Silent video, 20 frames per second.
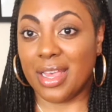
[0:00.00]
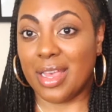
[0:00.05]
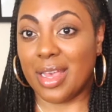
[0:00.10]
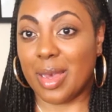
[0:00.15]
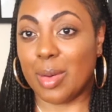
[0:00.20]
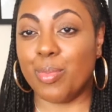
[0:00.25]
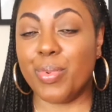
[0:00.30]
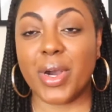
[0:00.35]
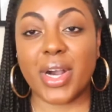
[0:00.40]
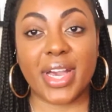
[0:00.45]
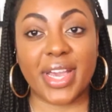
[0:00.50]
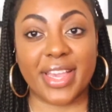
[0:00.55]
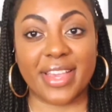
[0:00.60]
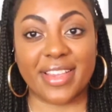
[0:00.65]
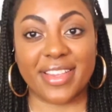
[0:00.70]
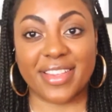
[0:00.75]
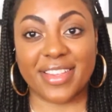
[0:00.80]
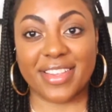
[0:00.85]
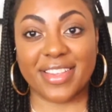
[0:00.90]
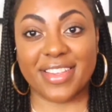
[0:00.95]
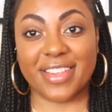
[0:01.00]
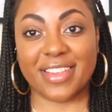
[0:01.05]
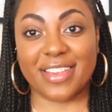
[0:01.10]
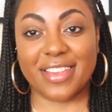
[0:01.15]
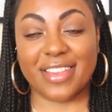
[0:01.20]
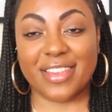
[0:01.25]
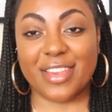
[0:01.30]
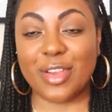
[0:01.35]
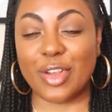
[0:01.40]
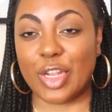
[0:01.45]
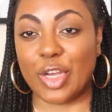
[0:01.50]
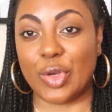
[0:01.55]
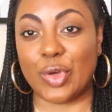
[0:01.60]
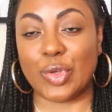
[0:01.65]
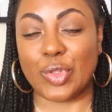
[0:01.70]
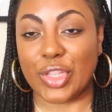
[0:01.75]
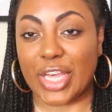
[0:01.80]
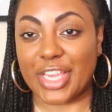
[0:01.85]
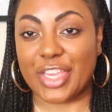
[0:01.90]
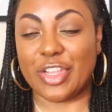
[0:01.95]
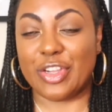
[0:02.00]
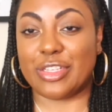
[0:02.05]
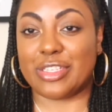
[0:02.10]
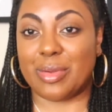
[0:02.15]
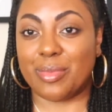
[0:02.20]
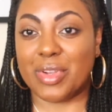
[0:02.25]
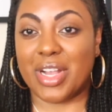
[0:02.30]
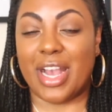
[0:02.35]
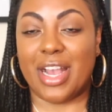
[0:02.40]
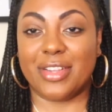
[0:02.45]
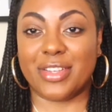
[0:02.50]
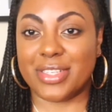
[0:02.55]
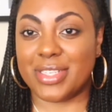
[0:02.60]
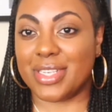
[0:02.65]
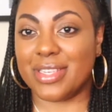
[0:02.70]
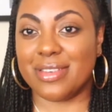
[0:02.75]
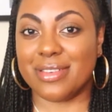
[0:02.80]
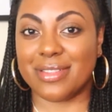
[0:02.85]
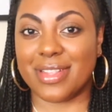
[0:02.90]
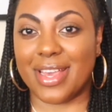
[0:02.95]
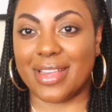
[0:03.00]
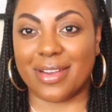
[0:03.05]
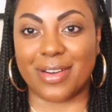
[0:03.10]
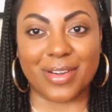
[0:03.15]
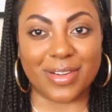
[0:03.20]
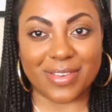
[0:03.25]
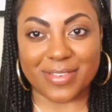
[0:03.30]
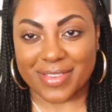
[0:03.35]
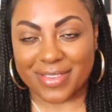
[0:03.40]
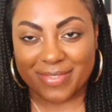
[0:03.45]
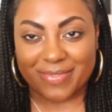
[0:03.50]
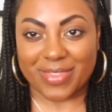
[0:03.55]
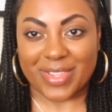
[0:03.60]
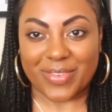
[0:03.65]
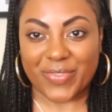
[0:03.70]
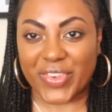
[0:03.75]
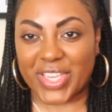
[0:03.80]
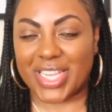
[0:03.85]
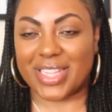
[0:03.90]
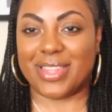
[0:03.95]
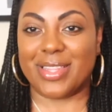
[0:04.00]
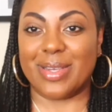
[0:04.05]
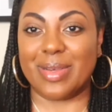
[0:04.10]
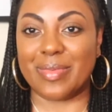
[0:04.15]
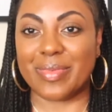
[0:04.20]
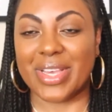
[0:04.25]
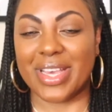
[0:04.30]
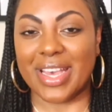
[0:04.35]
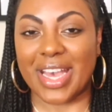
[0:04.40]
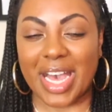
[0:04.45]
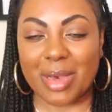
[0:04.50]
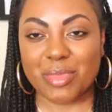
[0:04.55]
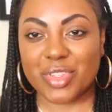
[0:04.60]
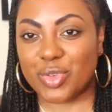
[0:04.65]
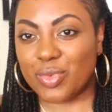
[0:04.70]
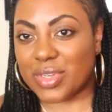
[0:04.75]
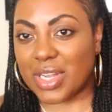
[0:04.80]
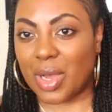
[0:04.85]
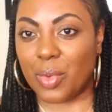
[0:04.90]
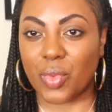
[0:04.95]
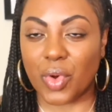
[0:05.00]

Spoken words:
but like your subconscious, and you're like, oh, forget them. I'm going to do what I